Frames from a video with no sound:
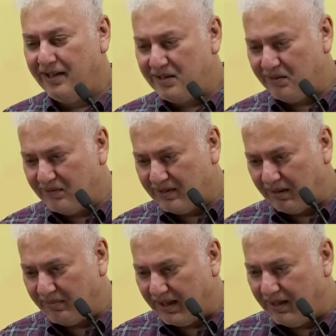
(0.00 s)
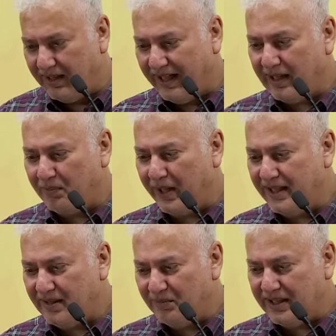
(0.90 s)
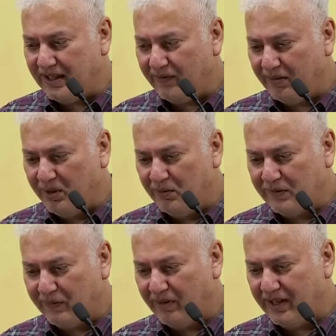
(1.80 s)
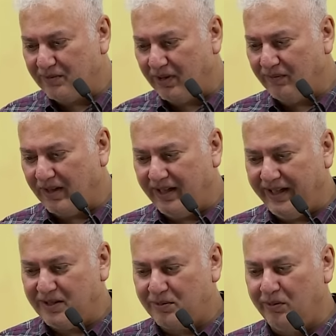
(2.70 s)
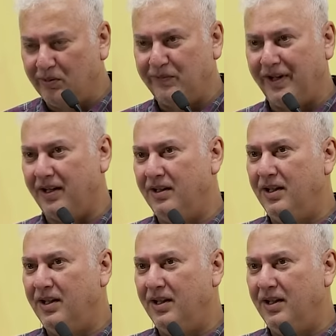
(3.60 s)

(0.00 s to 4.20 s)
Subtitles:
So wo sab hai. Data points emerging from news flow is what one needs to look for.